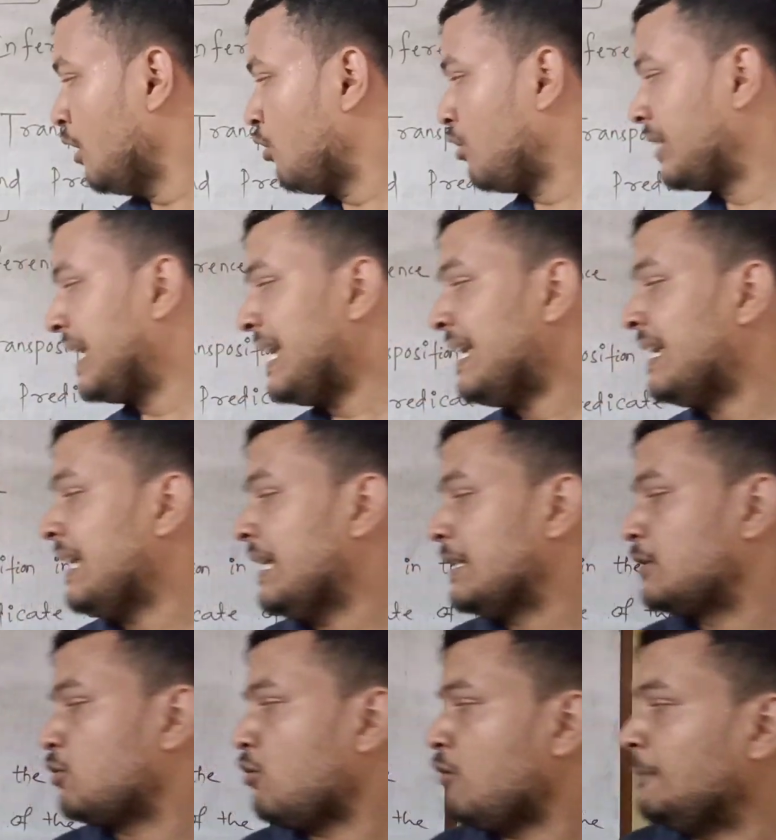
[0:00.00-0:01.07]
Okay,
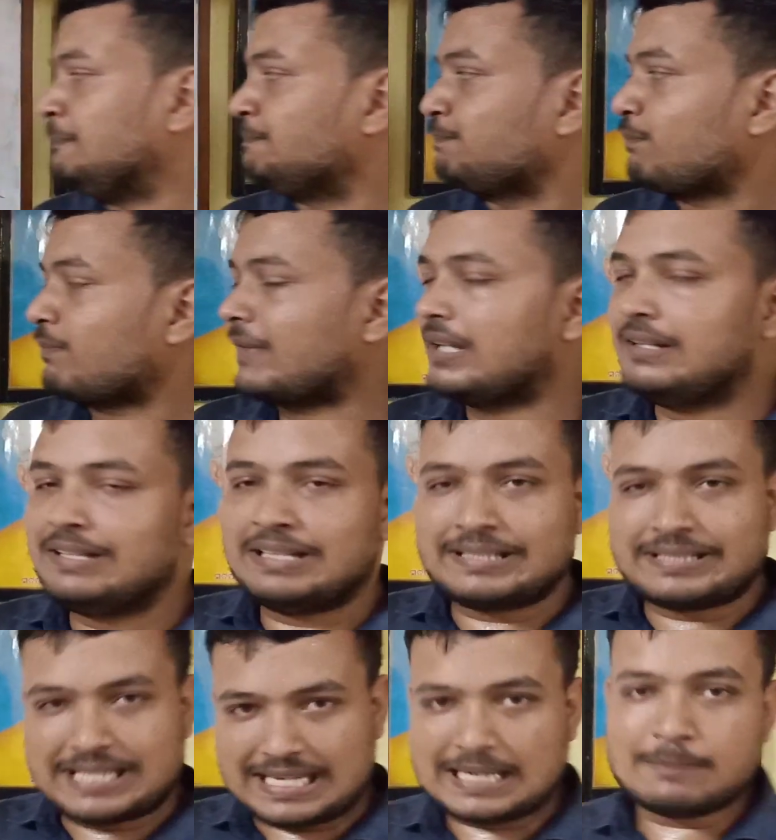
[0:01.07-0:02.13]
so
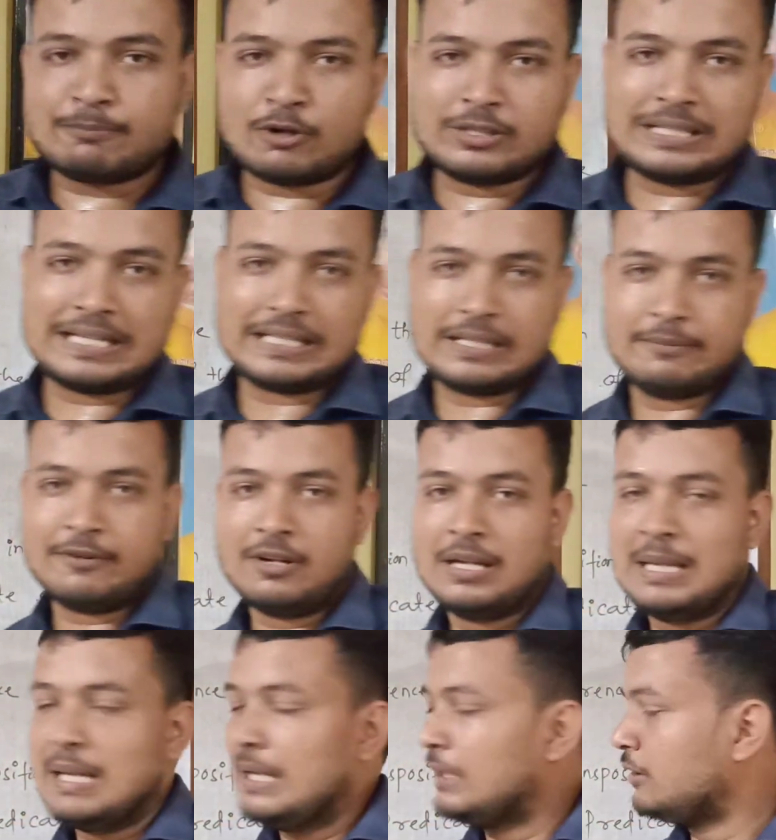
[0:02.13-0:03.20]
second point likhibo,
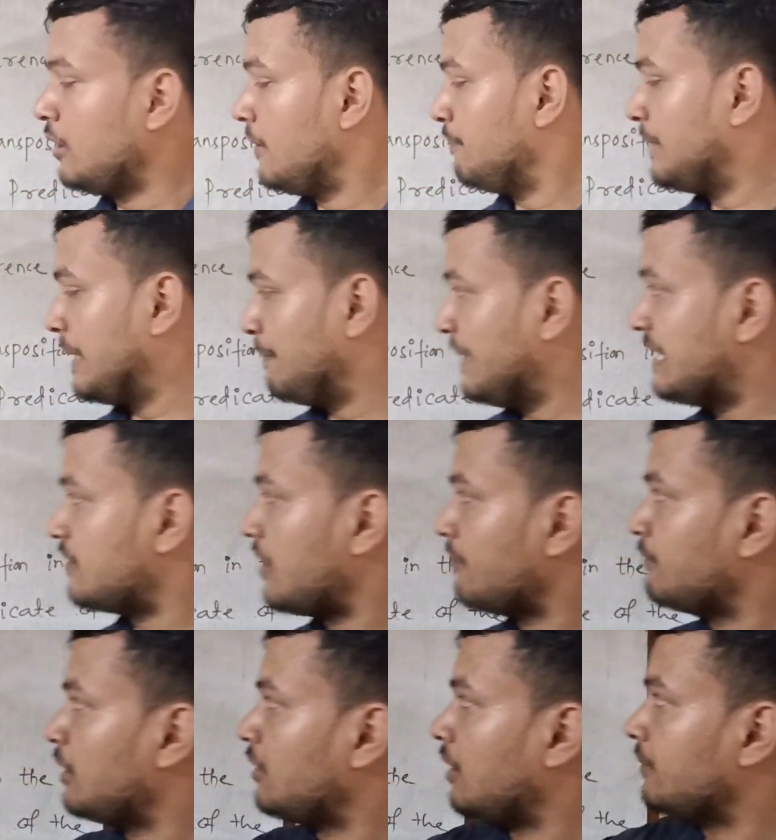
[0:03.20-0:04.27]
the premise of
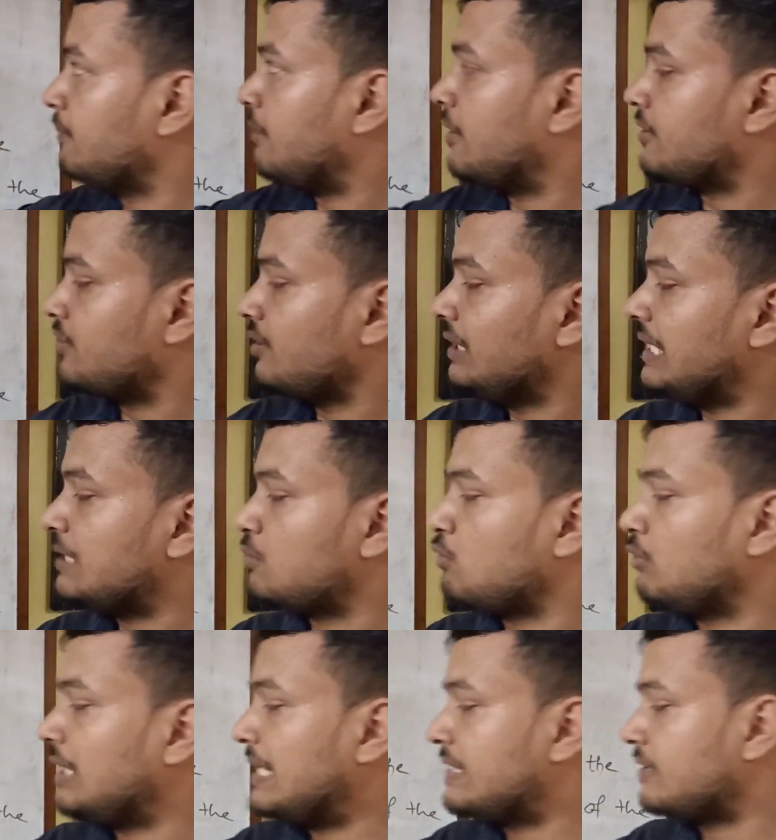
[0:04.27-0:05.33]
the conversion is
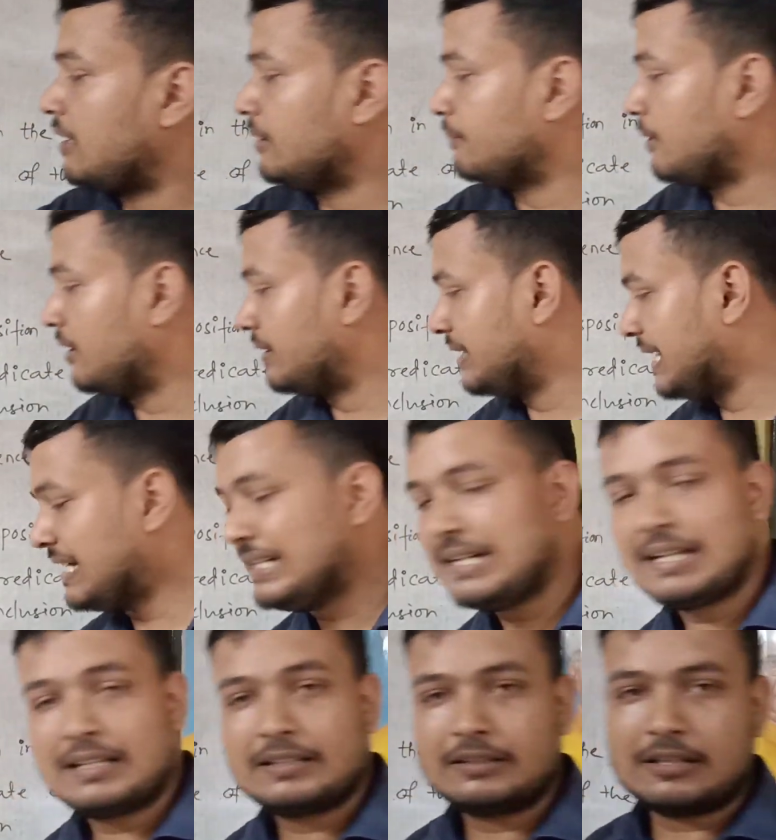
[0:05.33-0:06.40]
known as
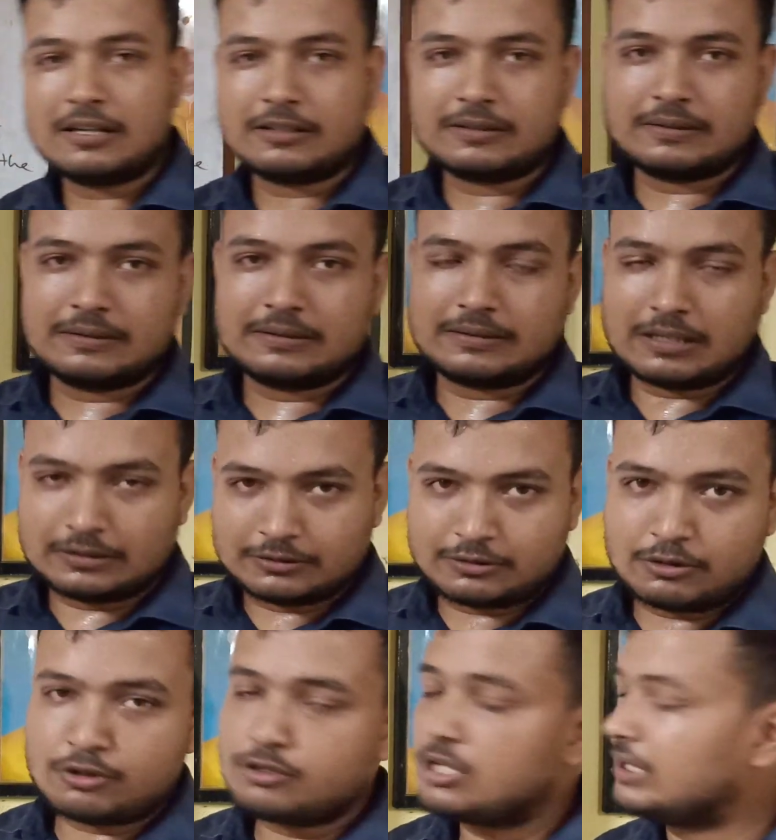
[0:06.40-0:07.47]
converting, the
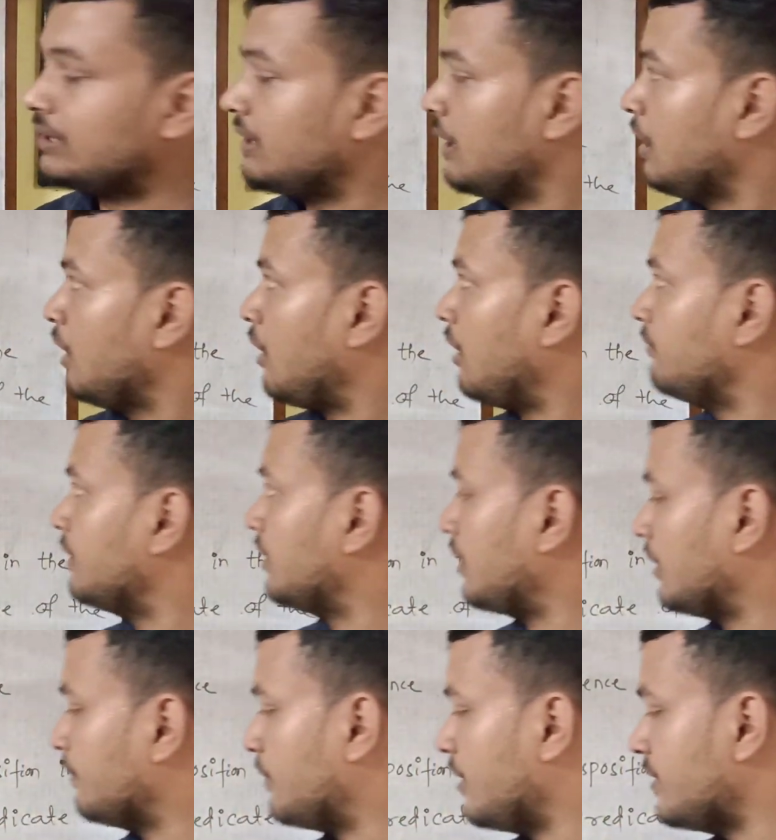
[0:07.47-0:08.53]
conclusion of the
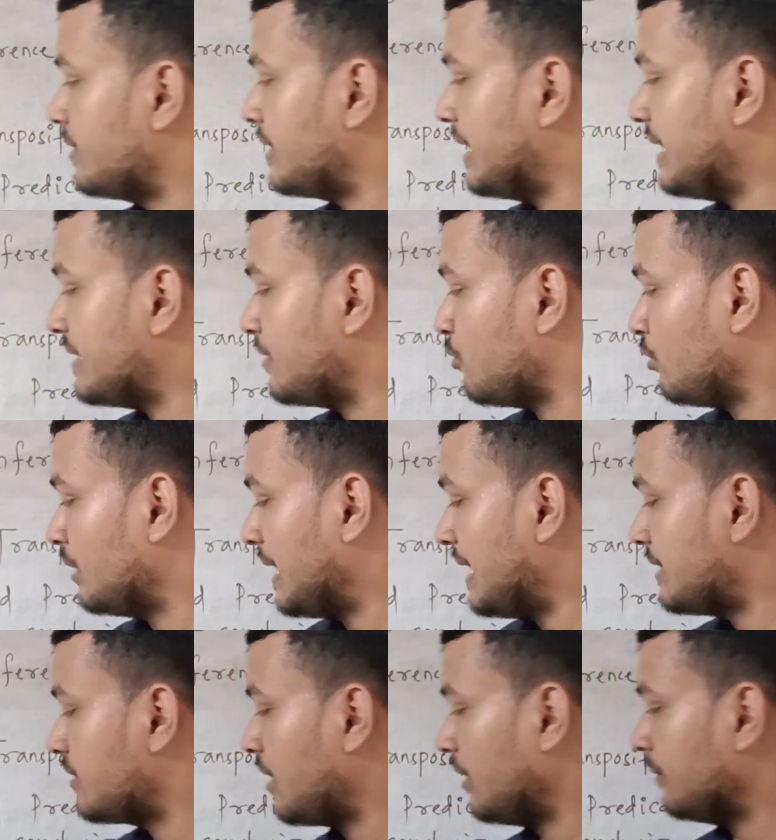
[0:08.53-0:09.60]
converse is known
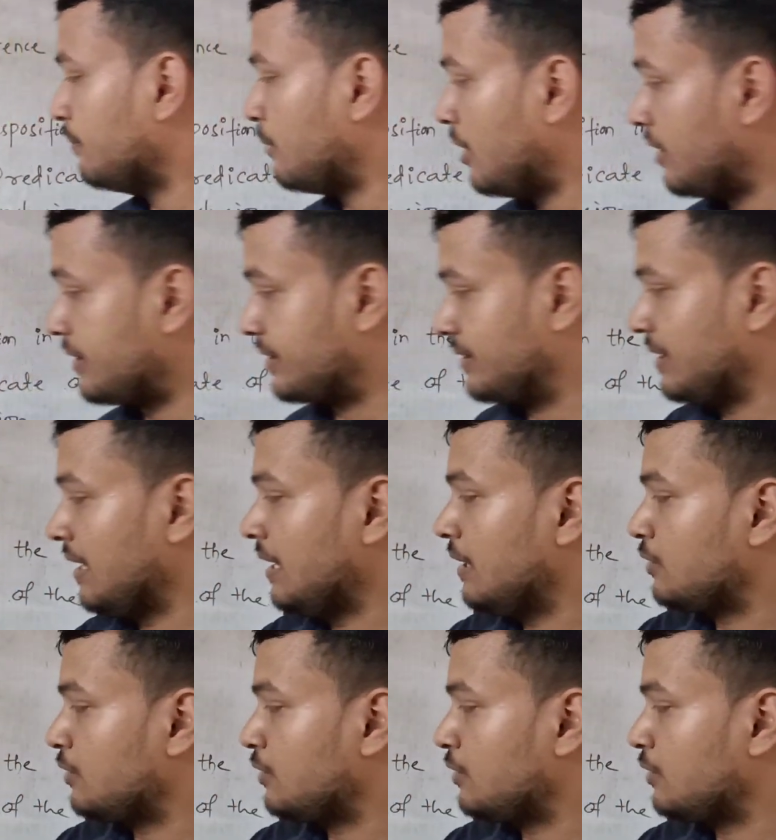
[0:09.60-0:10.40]
as converse.